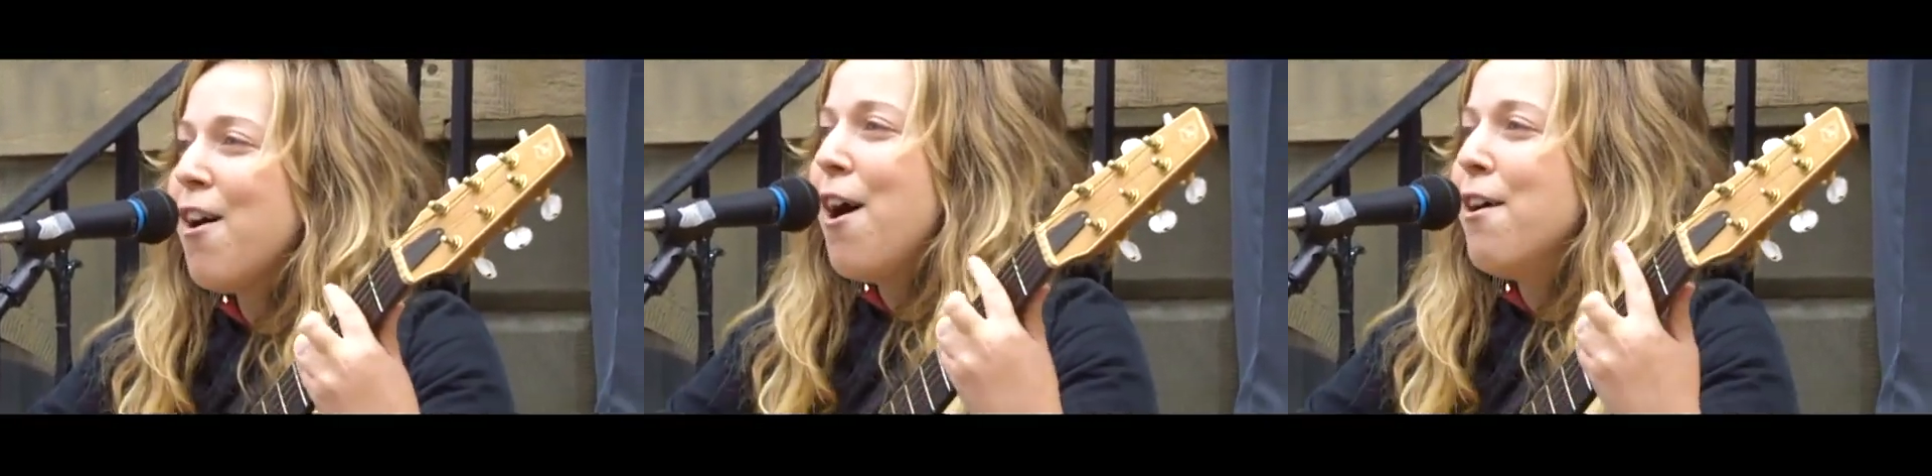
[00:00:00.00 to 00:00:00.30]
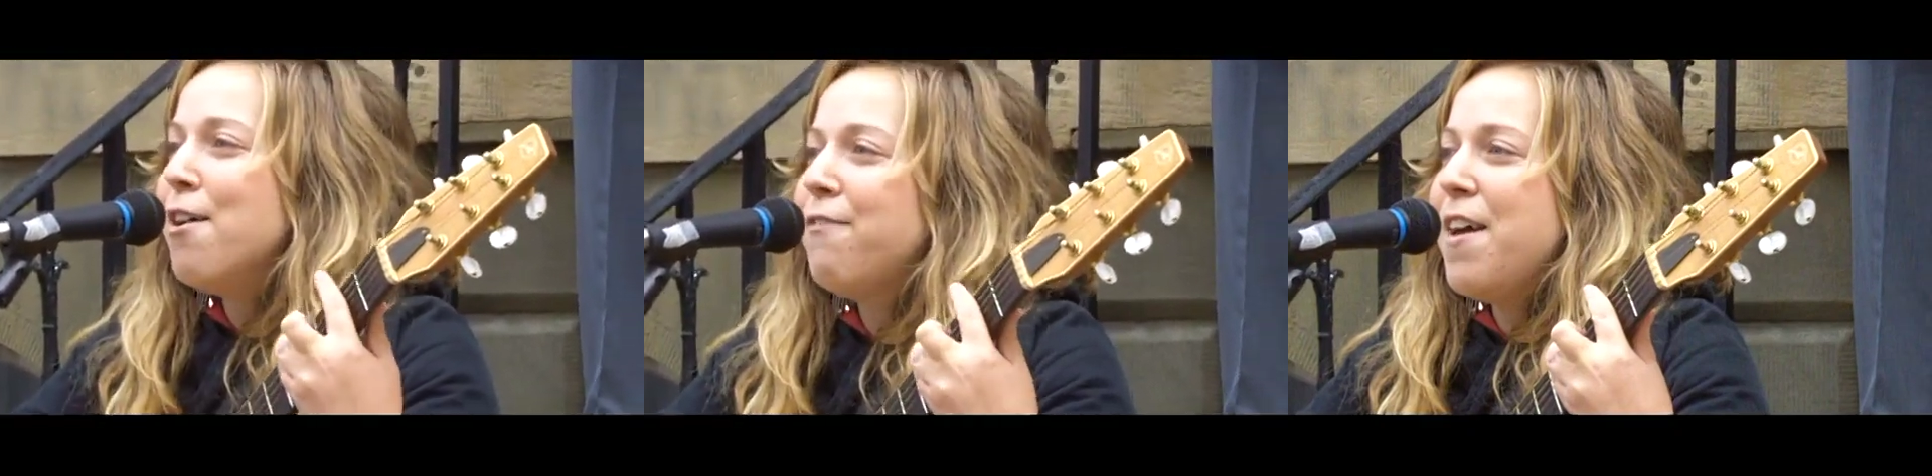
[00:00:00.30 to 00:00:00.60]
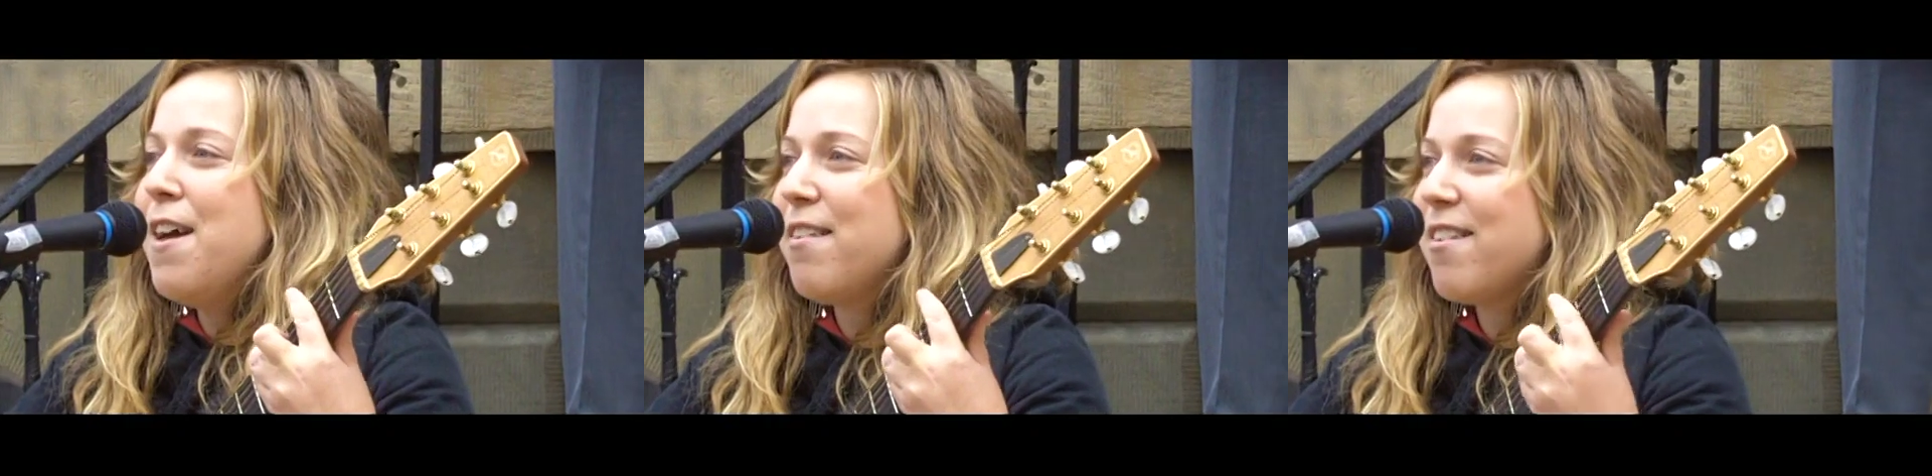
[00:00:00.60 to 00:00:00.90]

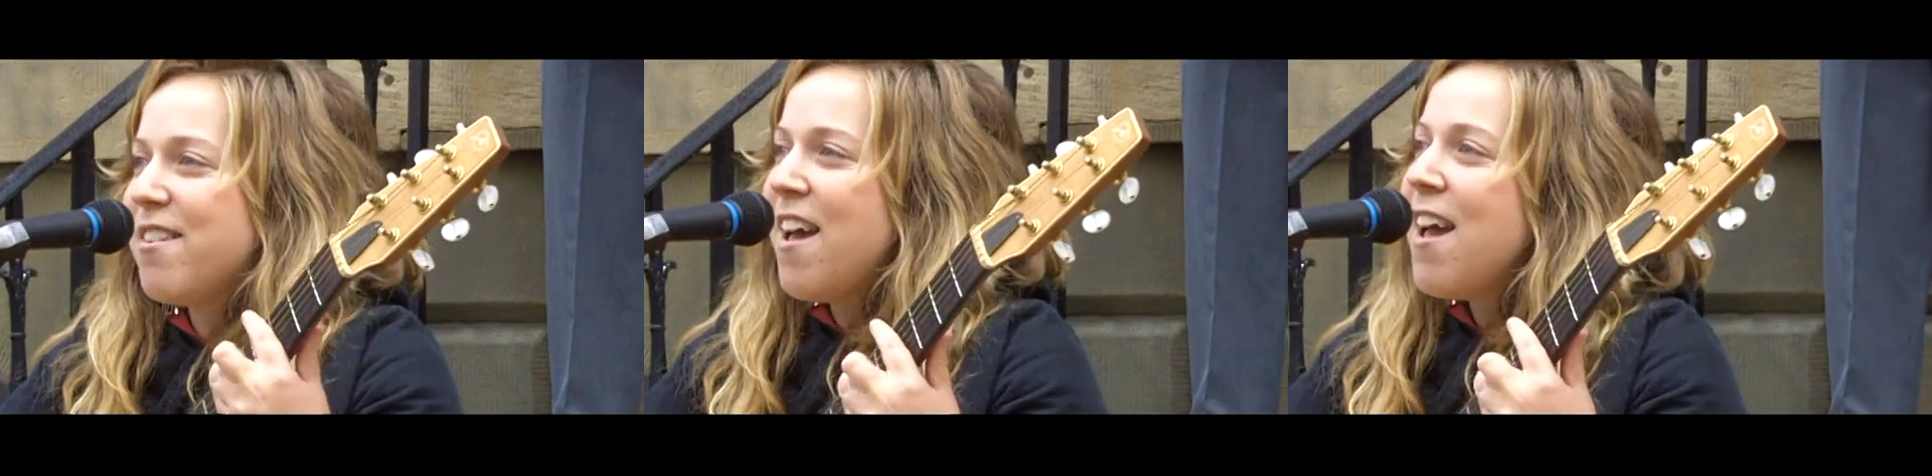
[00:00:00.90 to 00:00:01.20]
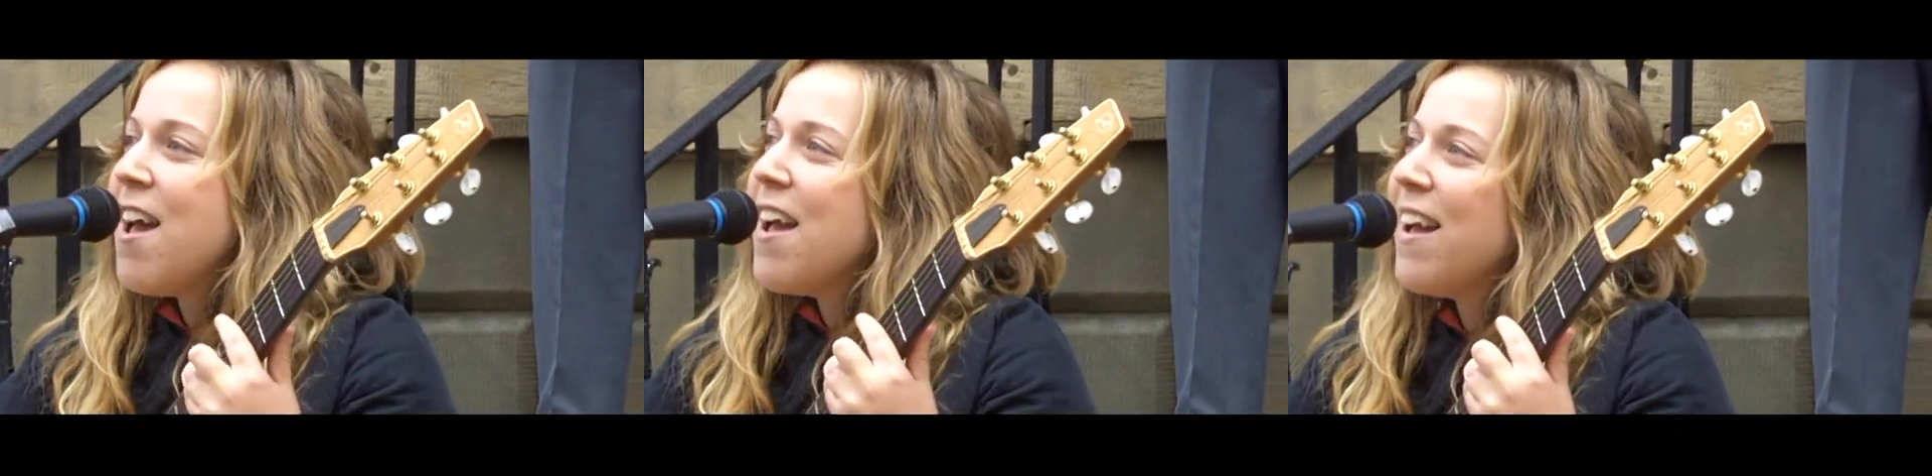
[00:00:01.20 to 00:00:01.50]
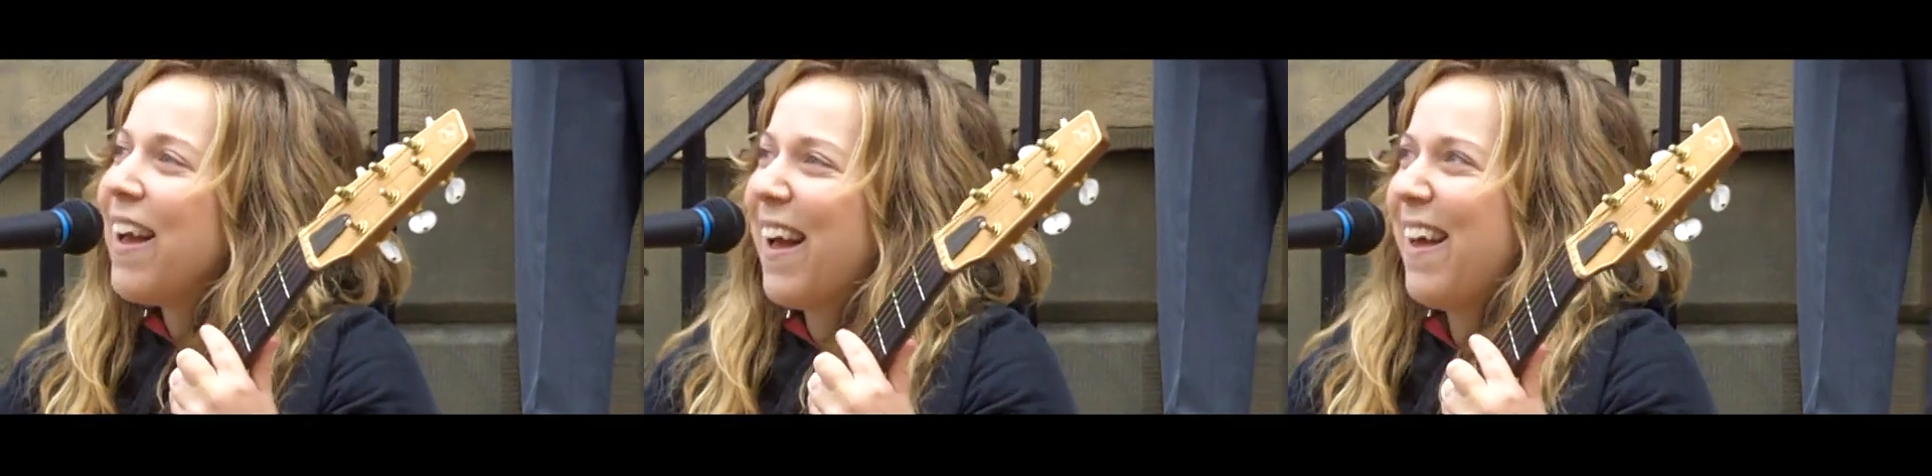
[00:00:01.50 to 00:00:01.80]

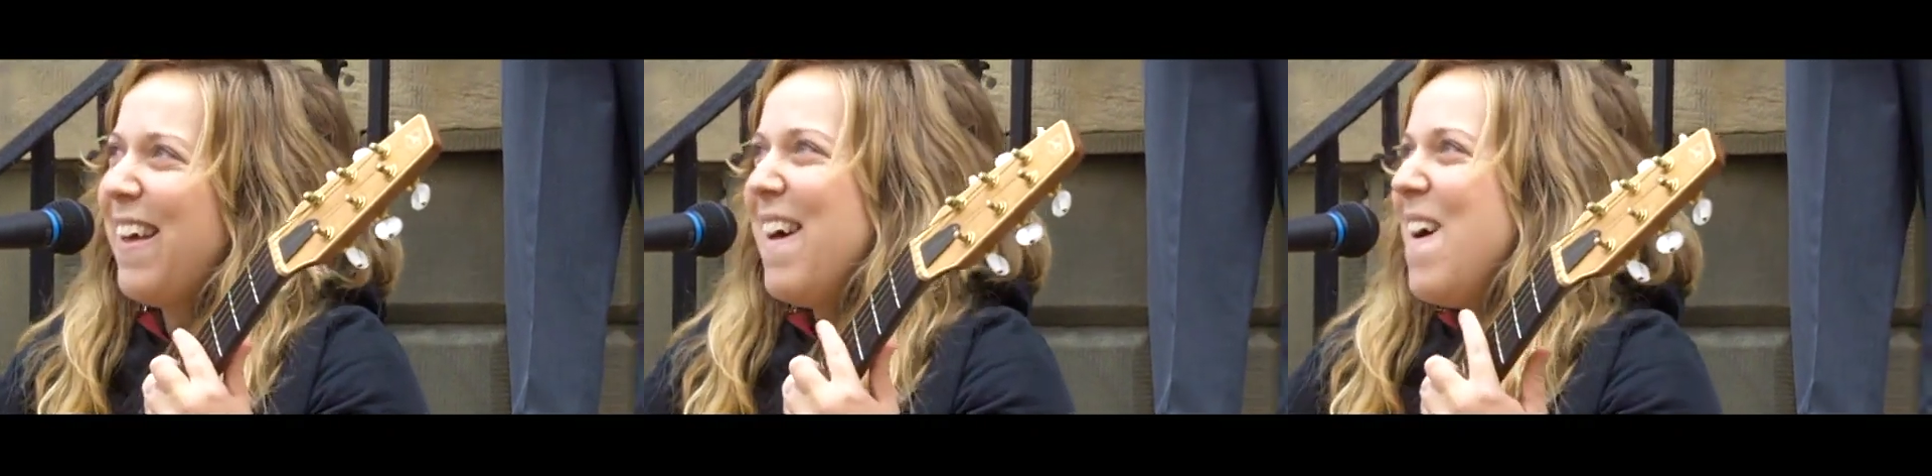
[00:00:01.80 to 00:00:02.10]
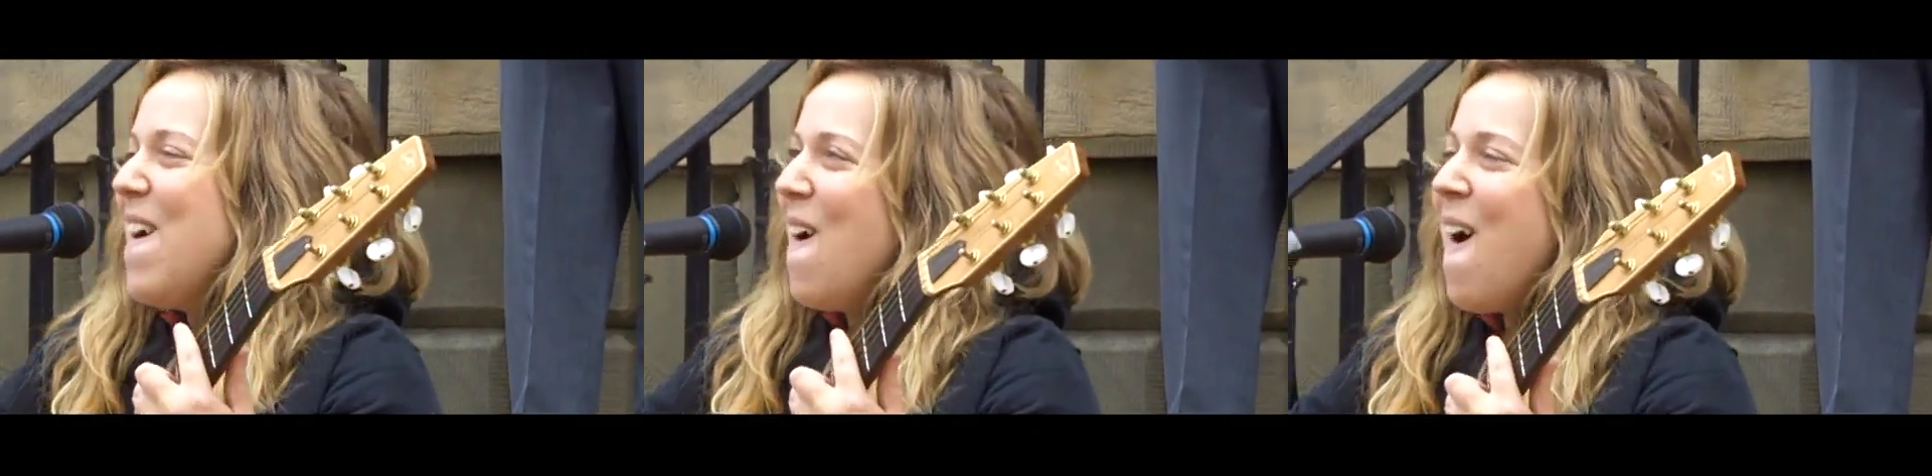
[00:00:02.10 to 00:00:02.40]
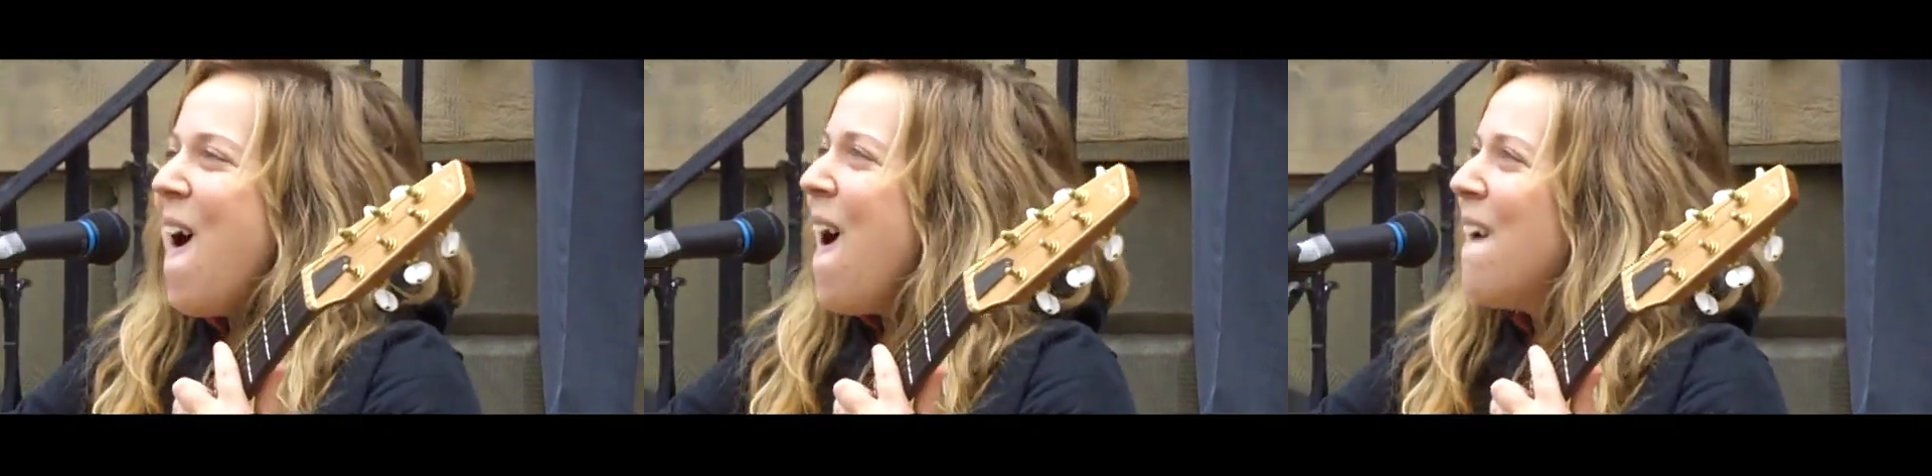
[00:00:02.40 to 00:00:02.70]
harvesting.
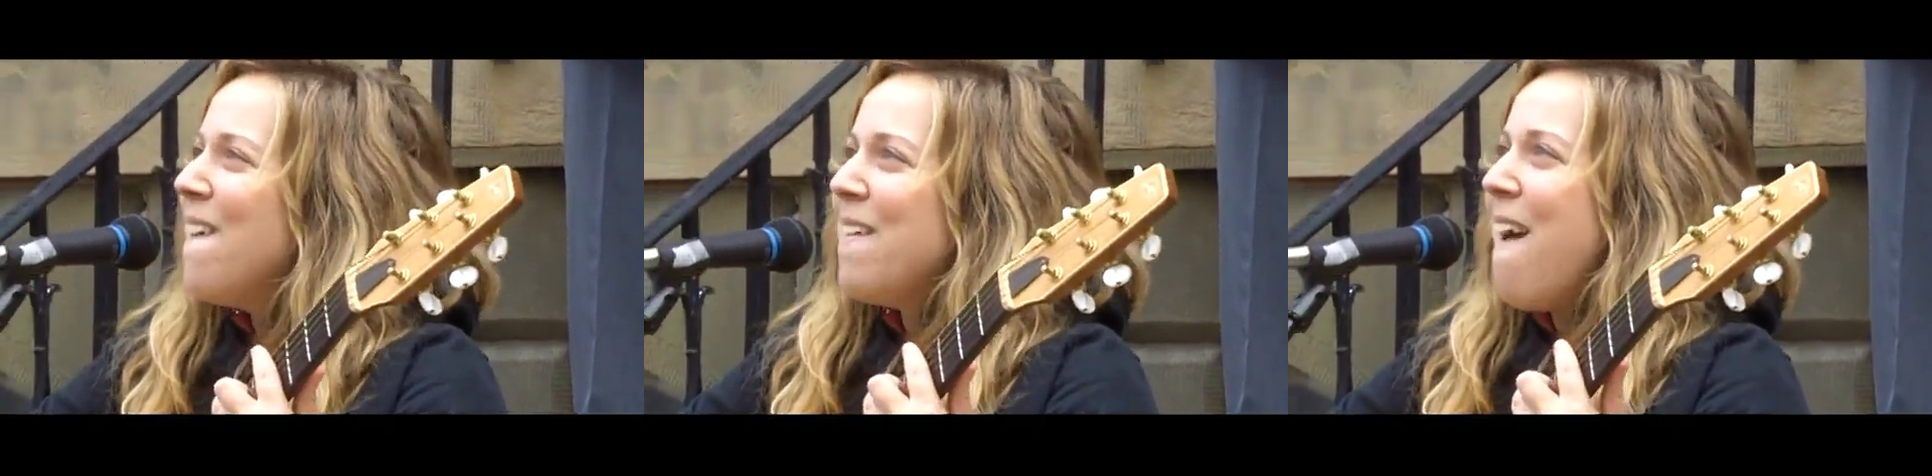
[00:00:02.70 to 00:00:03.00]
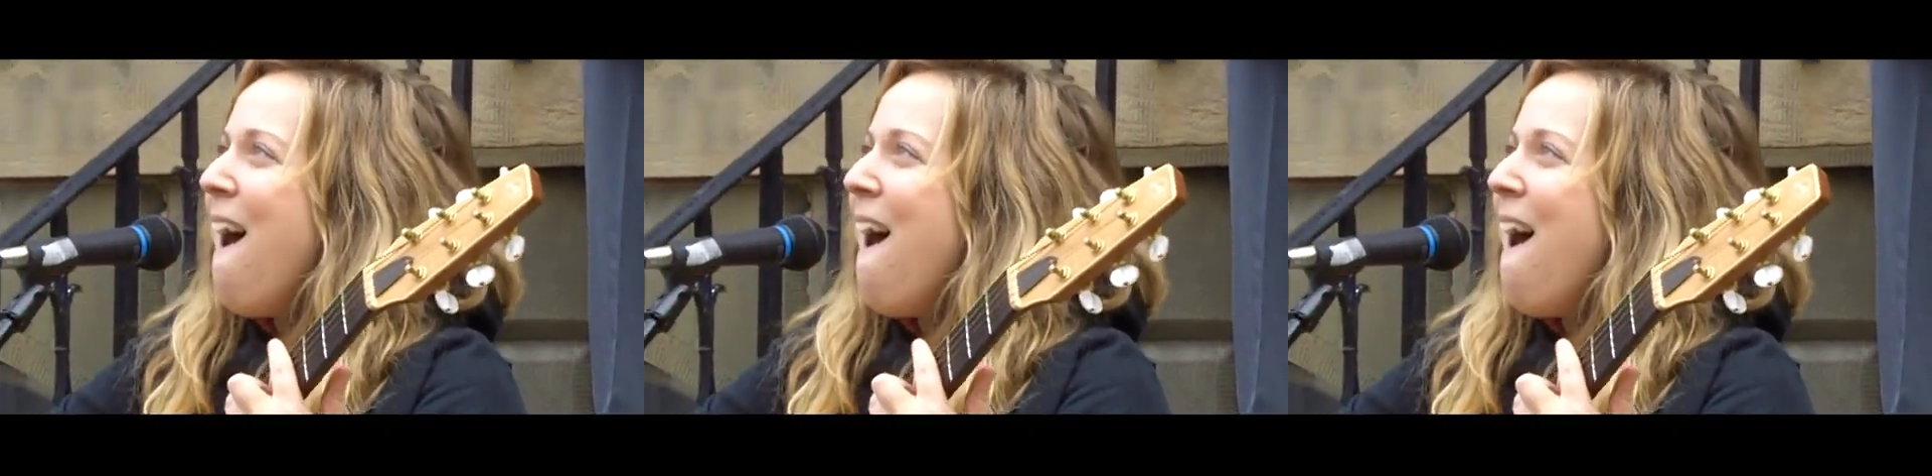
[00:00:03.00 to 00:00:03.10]
Oh,